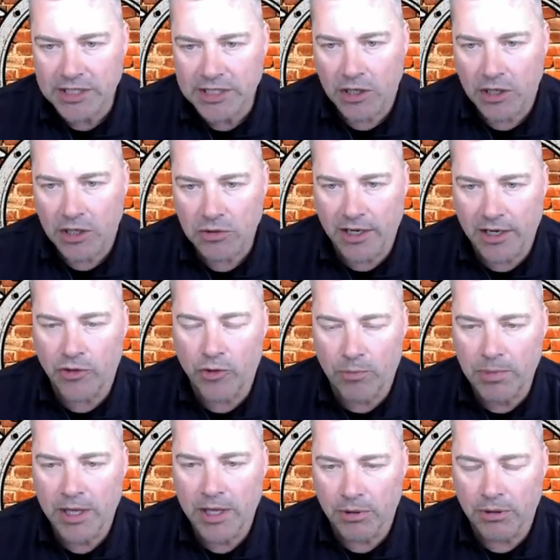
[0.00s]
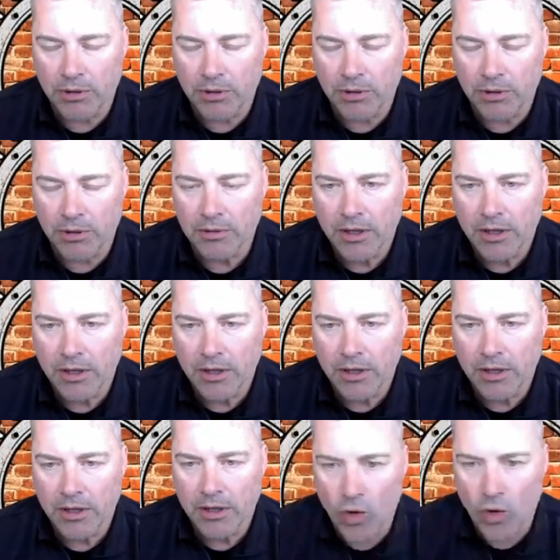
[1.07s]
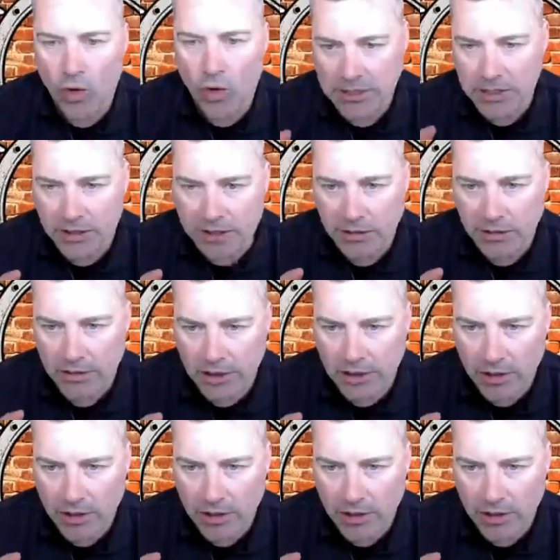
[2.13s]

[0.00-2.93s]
to reach out to other people who had,